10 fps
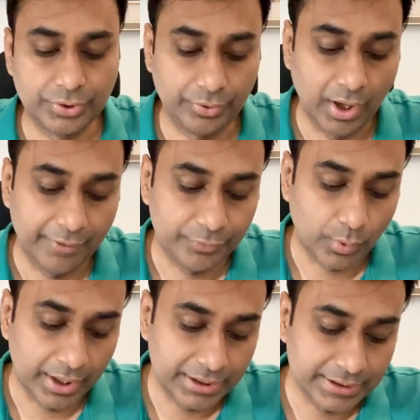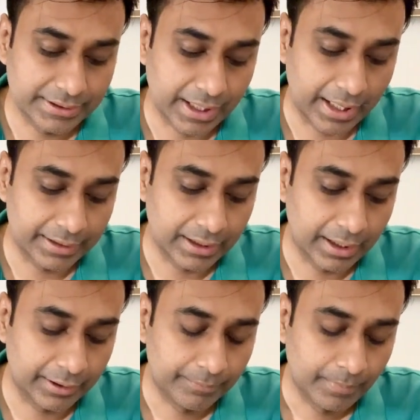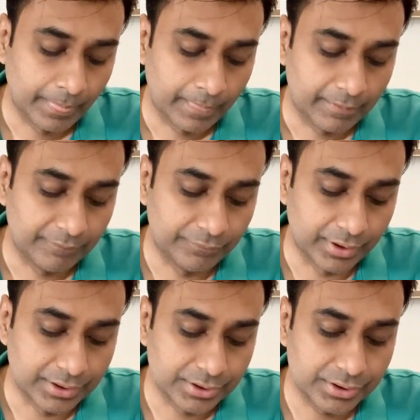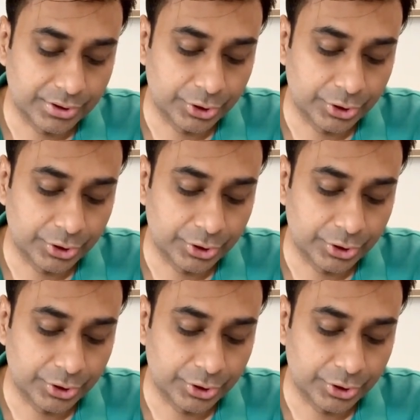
So you have to understand that once